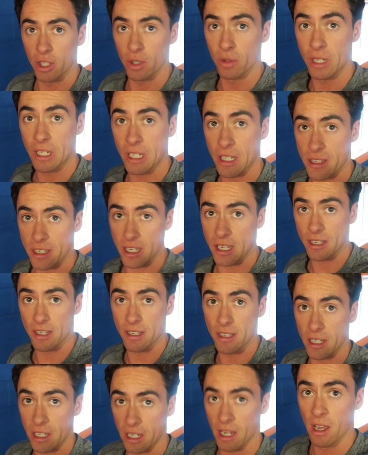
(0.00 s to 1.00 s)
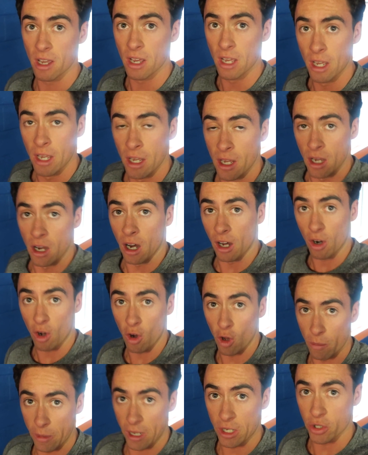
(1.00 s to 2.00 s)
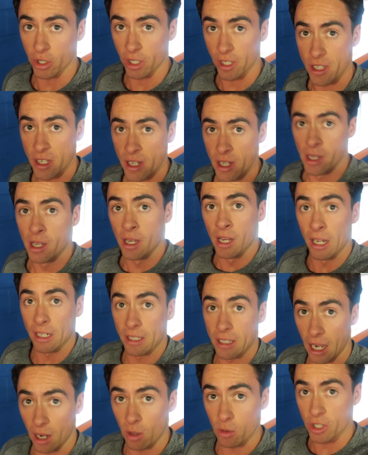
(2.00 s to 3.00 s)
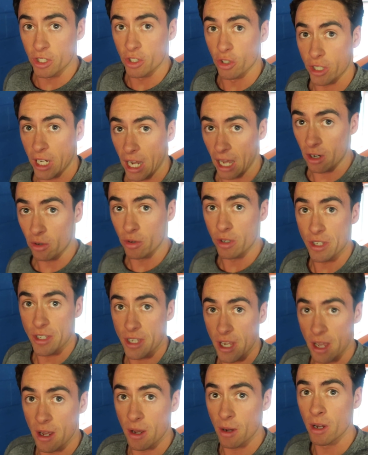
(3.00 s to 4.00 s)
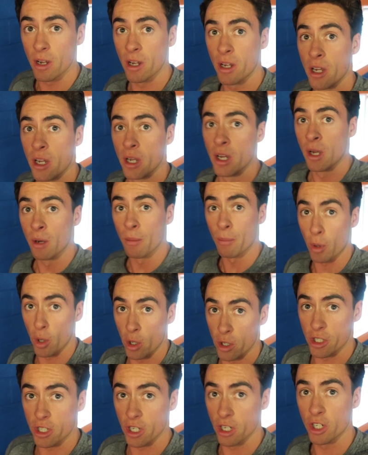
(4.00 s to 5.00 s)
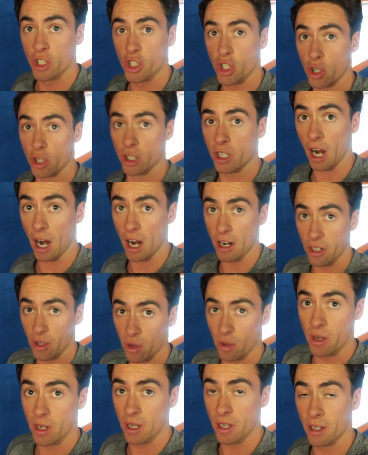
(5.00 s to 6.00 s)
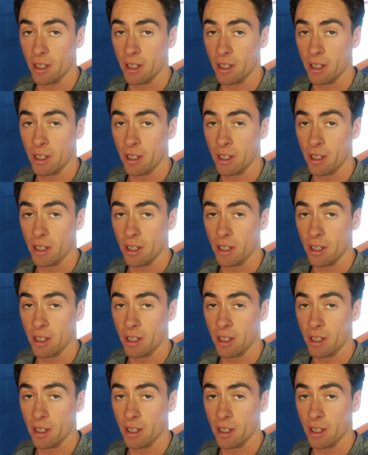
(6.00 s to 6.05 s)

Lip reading: You need consistency on all metrics, and counting your calories burnt during cardio